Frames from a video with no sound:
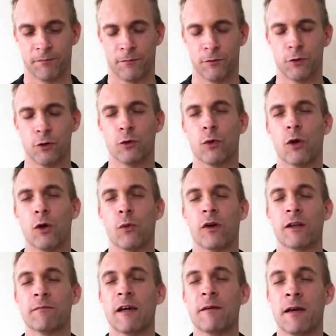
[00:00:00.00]
quote one of
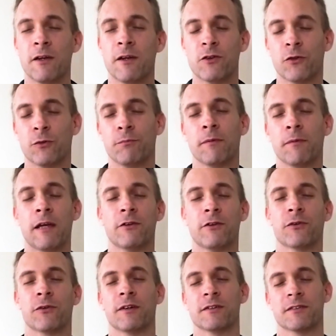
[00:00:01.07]
my
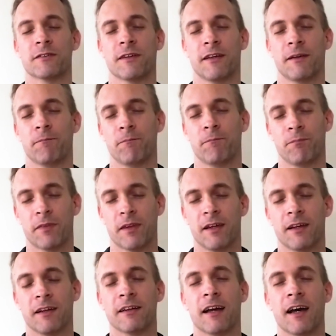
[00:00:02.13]
mentors,
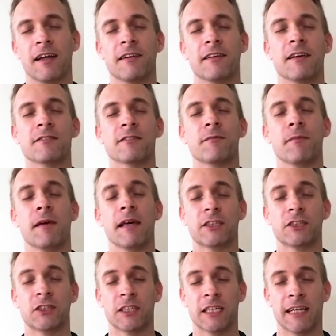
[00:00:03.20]
God doesn't make
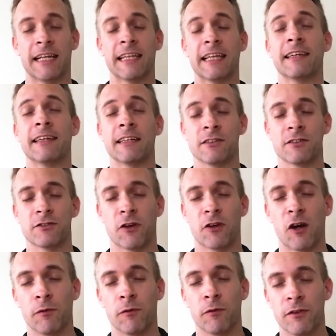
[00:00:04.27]
shit and he didn't start
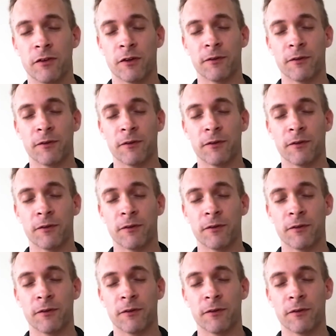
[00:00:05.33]
with you.